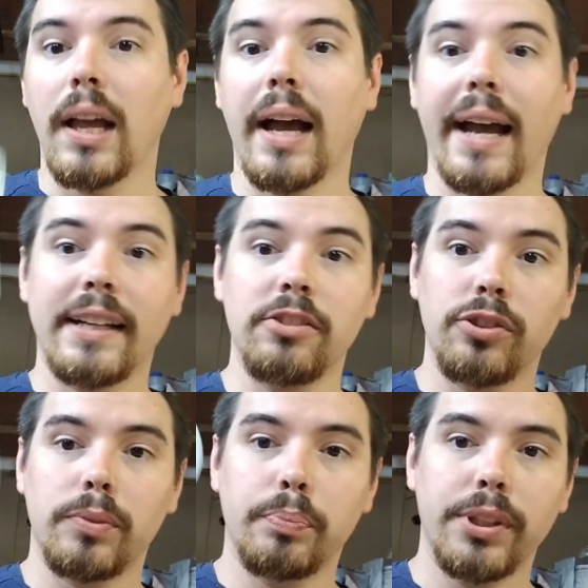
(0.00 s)
I can
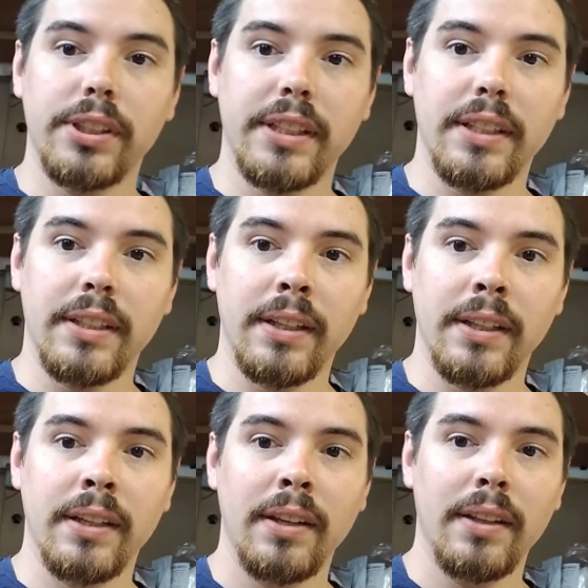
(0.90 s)
just put in
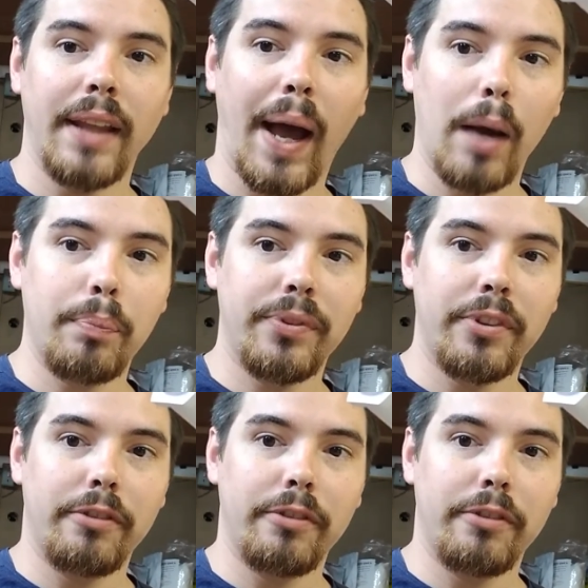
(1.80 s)
the opposite